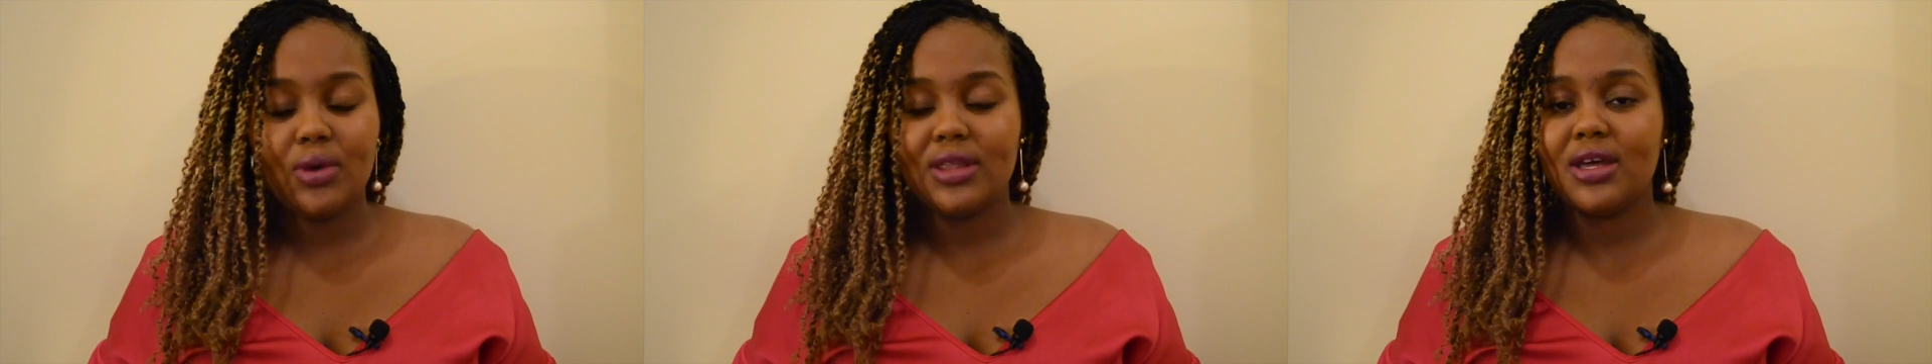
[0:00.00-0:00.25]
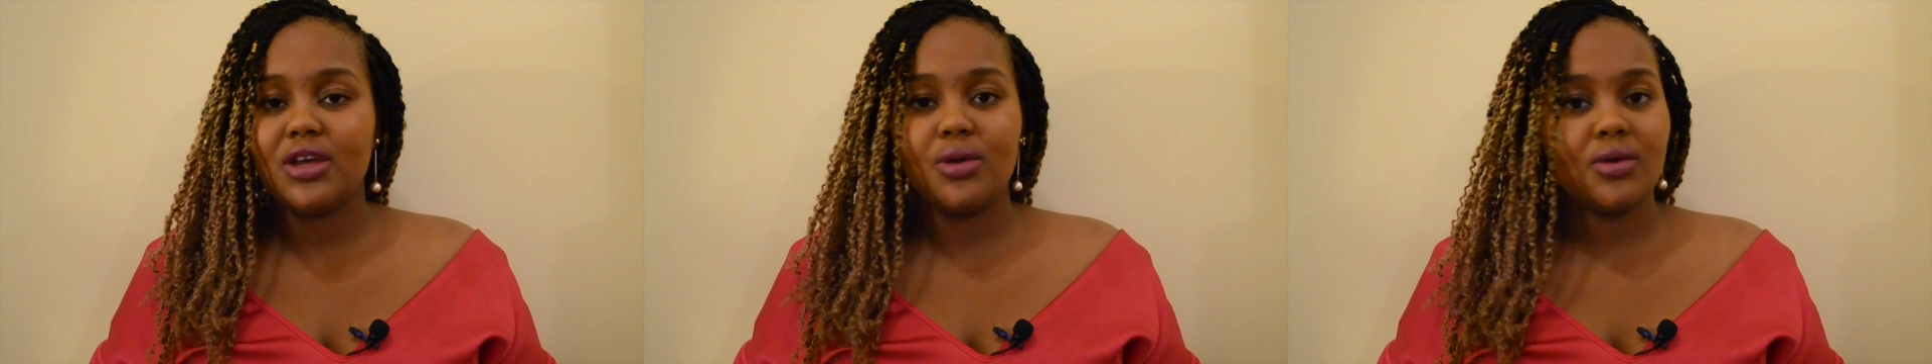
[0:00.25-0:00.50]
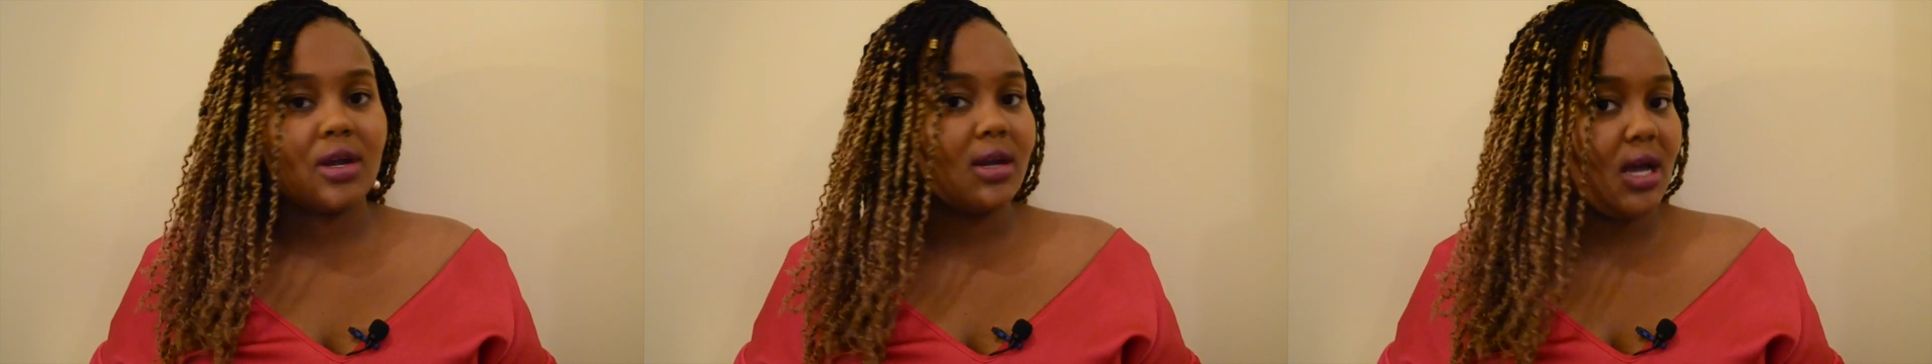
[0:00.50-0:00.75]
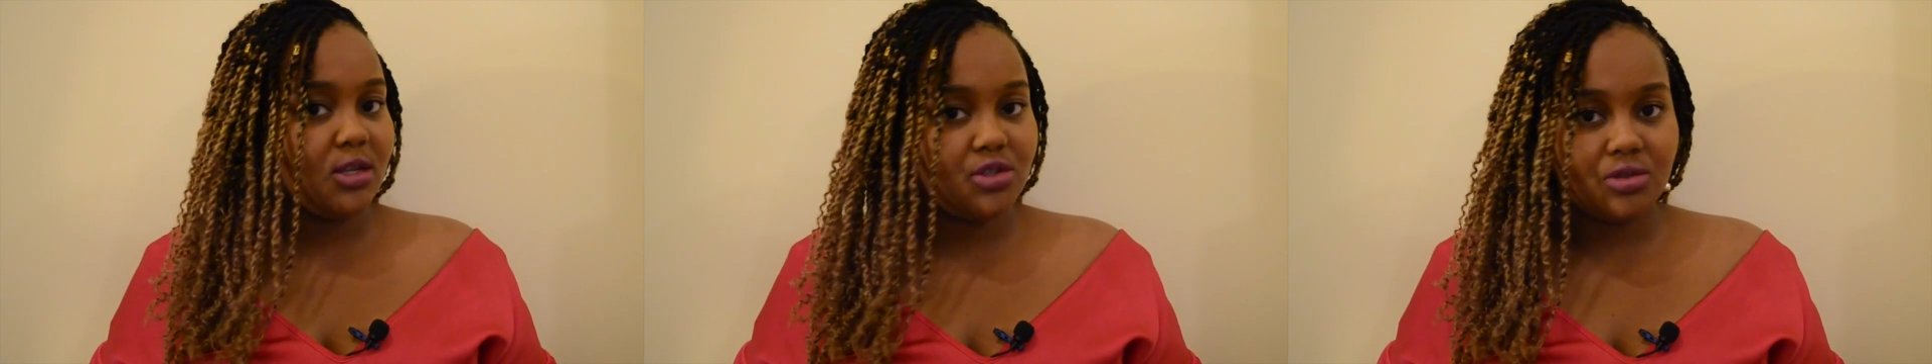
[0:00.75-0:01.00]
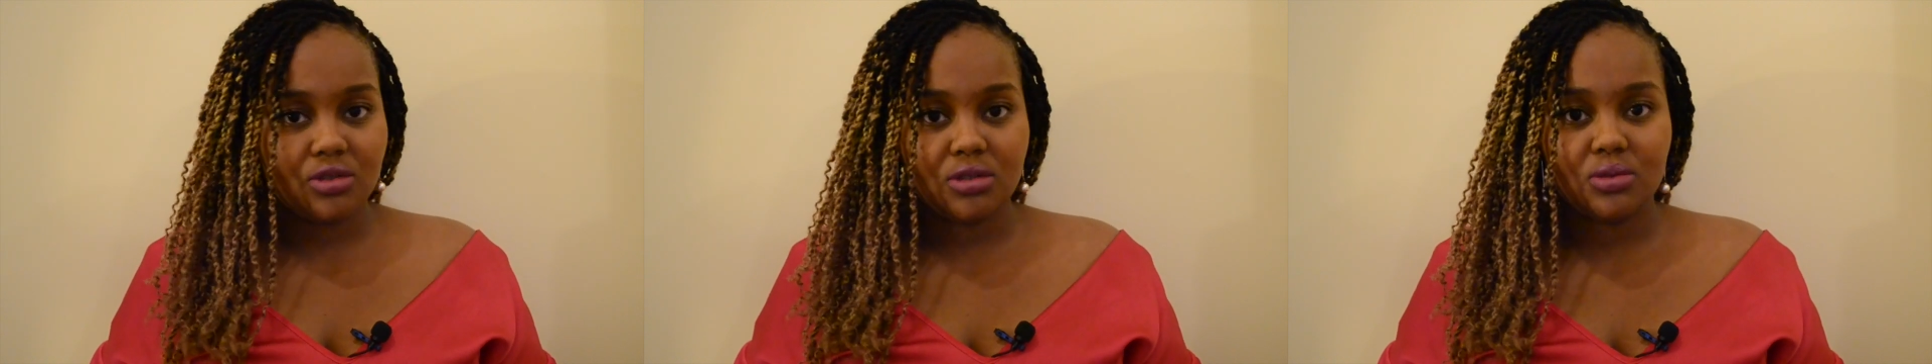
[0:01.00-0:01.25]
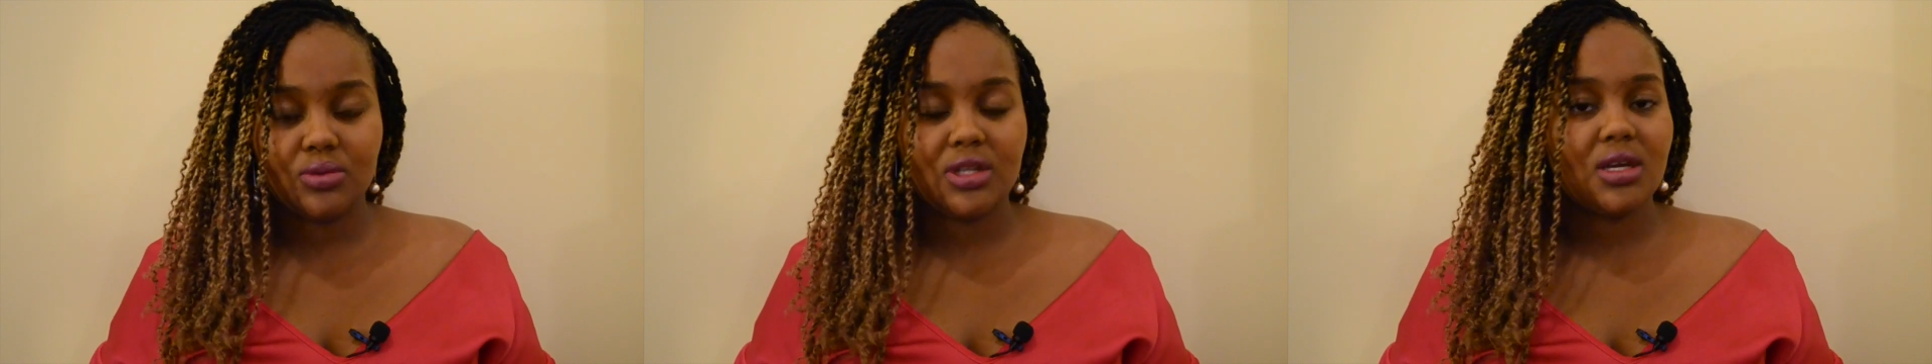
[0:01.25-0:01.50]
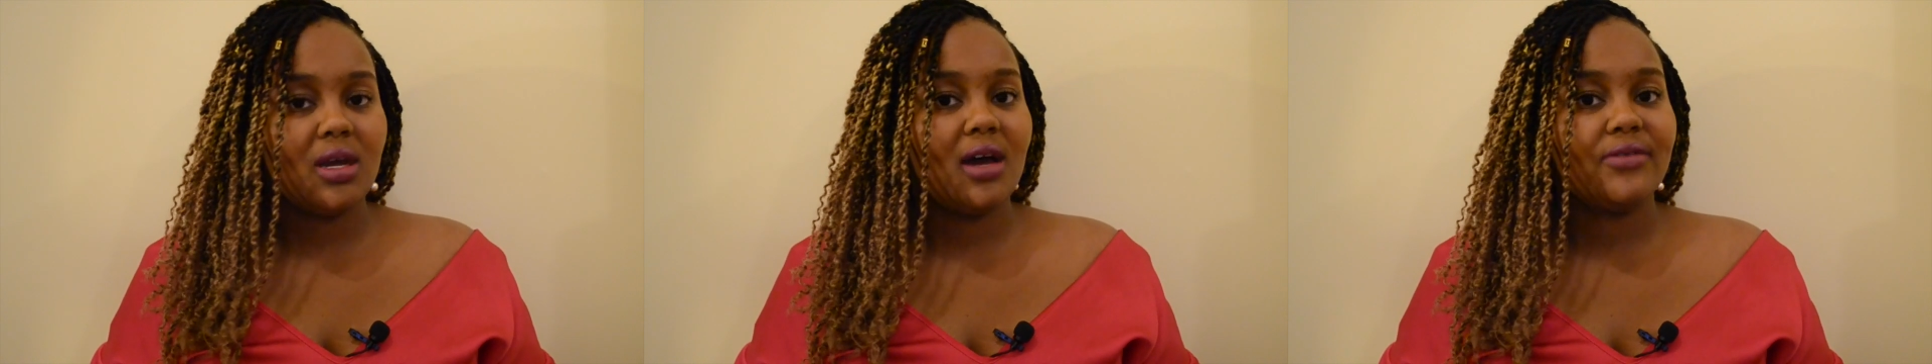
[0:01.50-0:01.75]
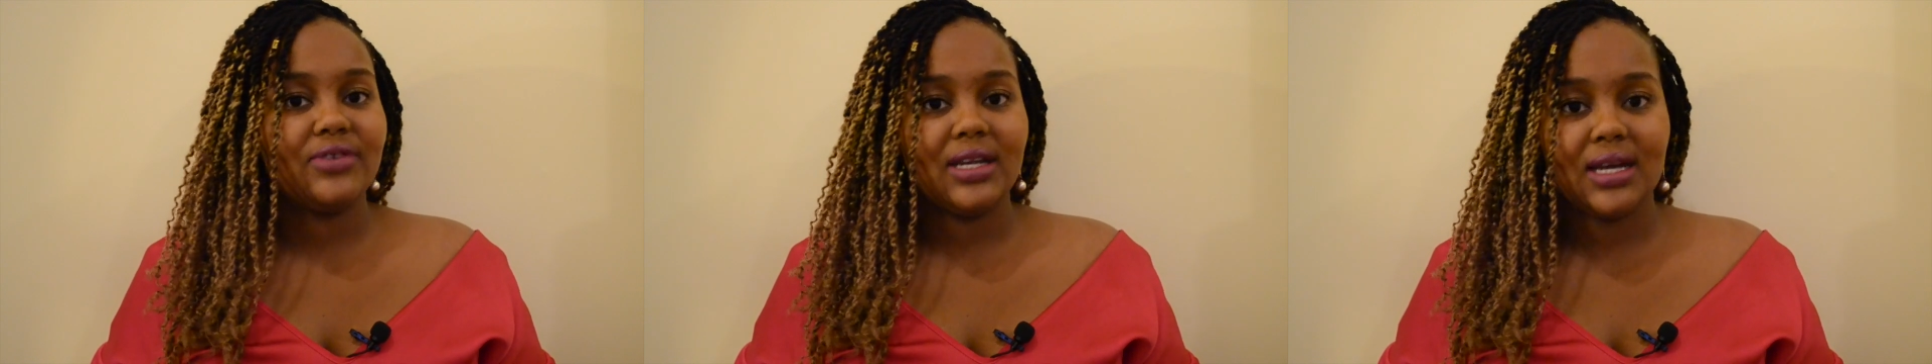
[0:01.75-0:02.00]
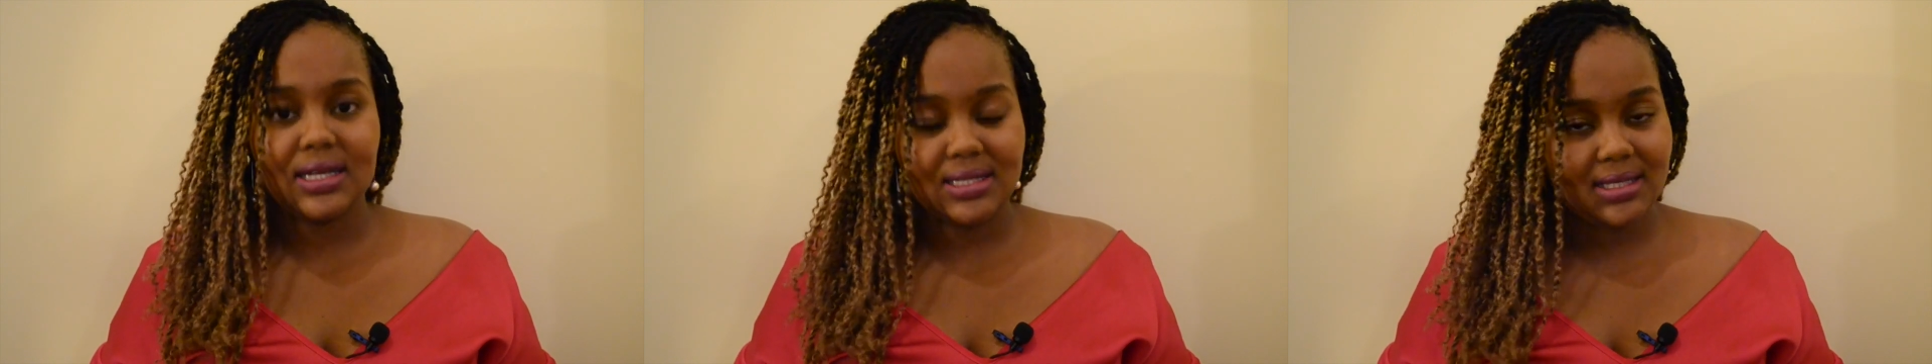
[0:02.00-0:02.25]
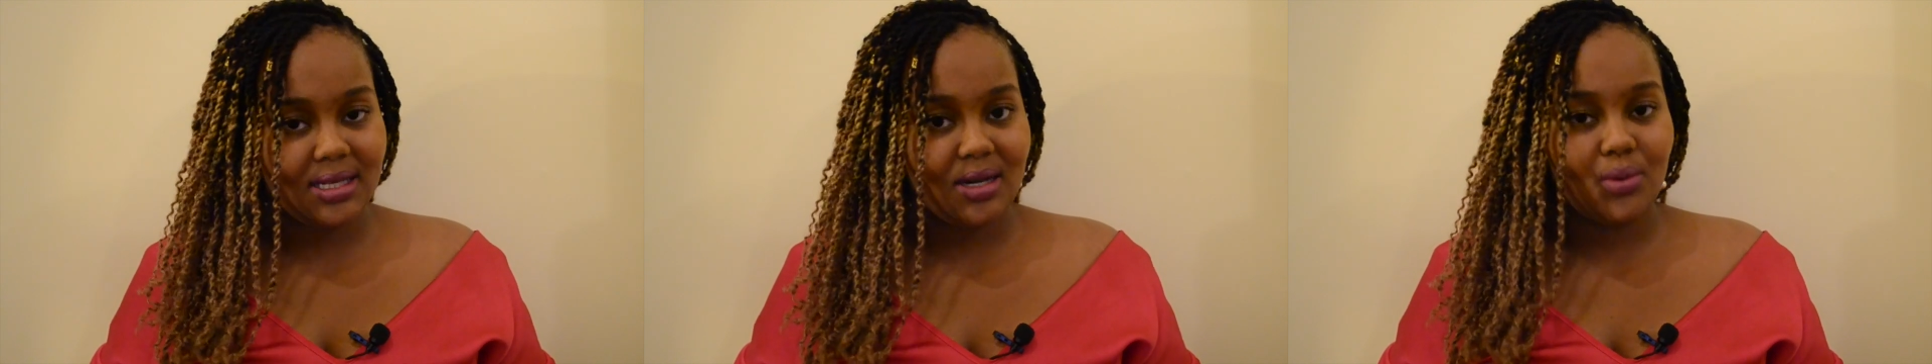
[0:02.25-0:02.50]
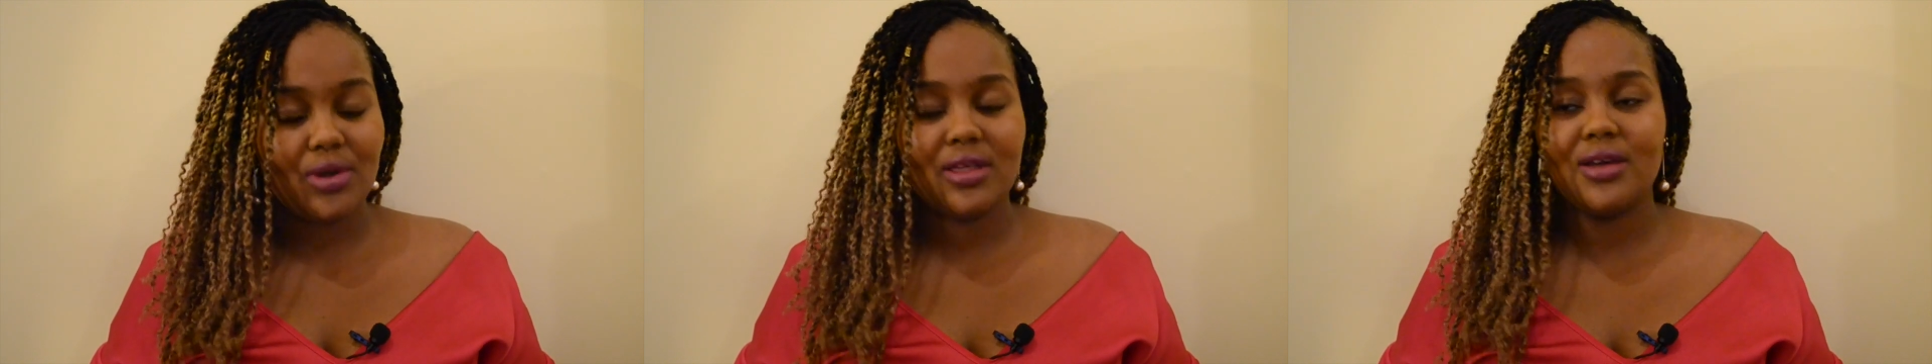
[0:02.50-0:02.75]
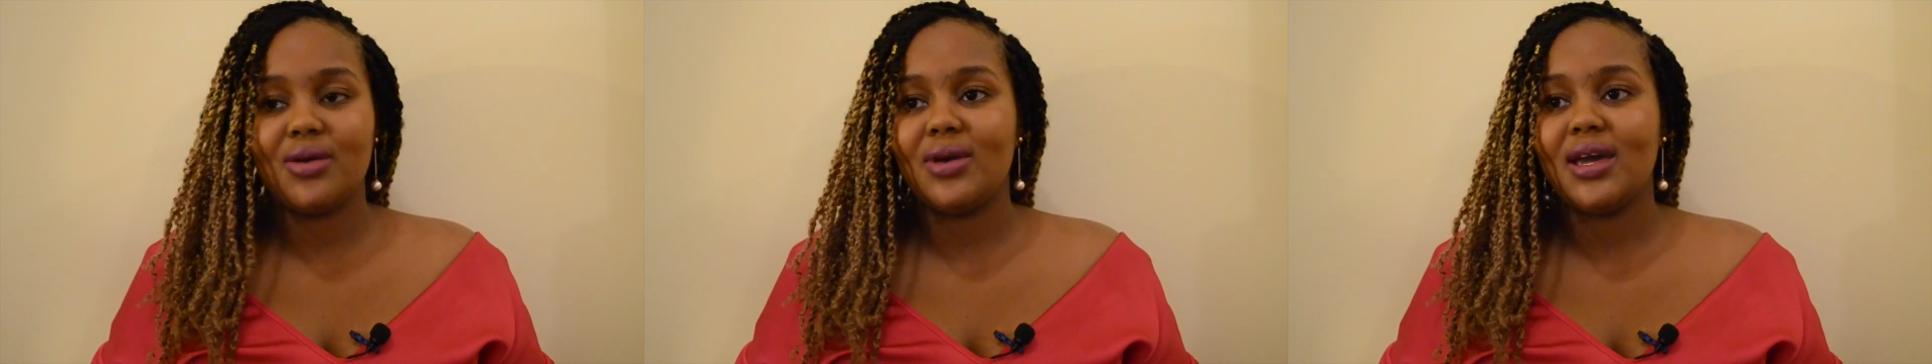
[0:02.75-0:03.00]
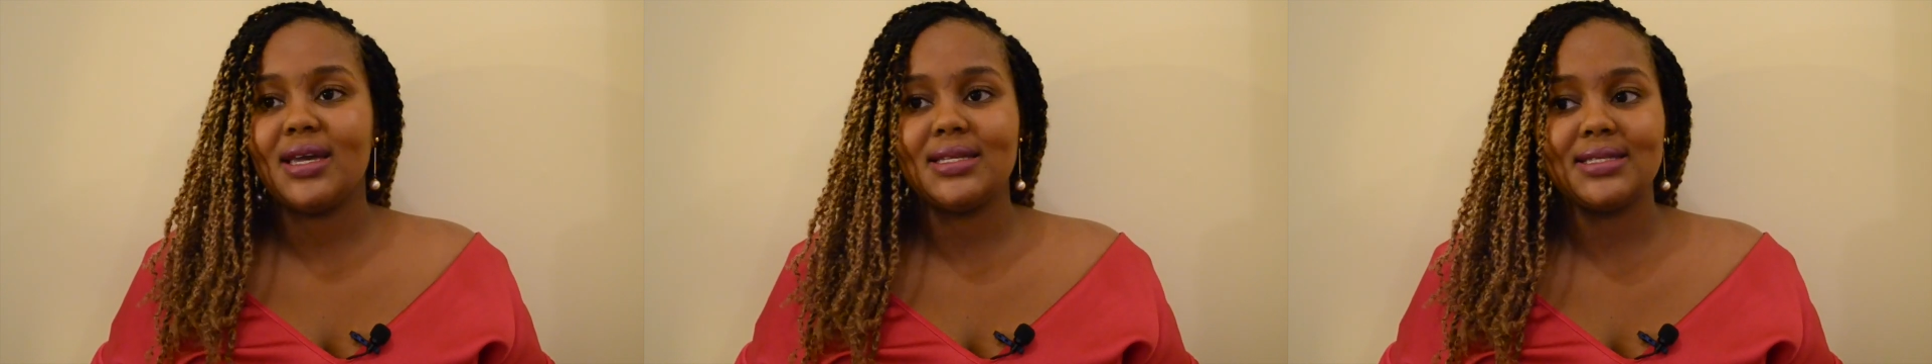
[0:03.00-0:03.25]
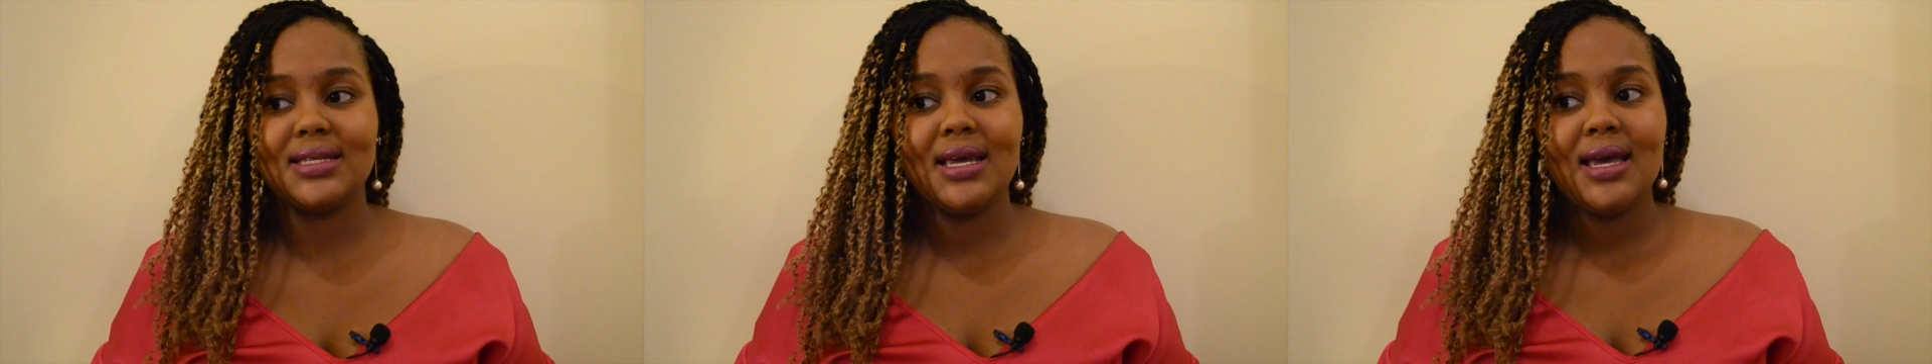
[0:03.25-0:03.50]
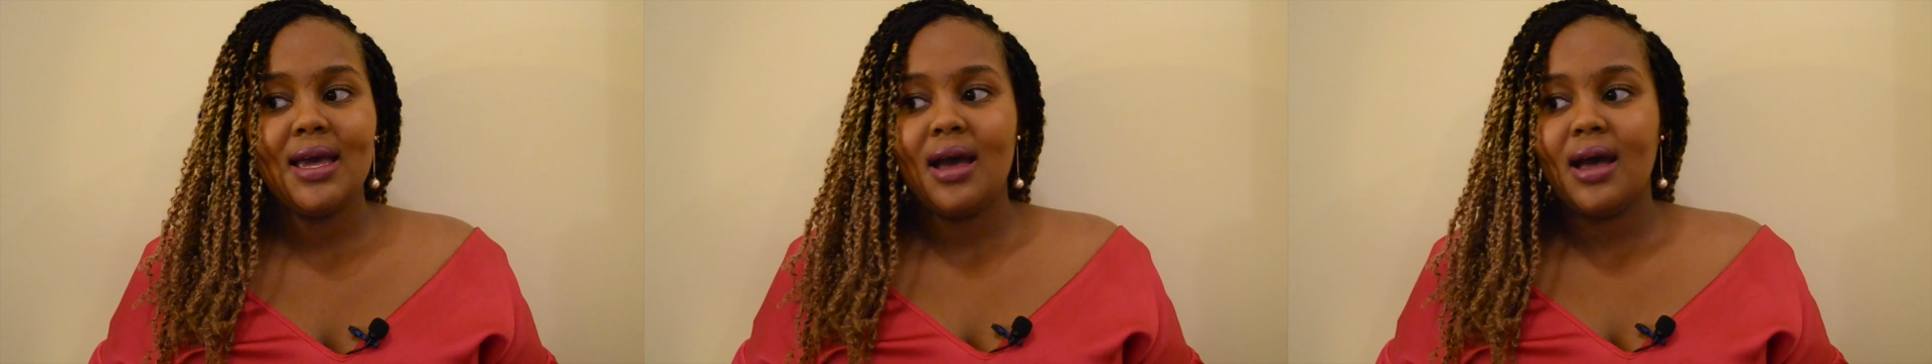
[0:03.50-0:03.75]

whether you're a natural, whether you have relaxed hair, whether your hair is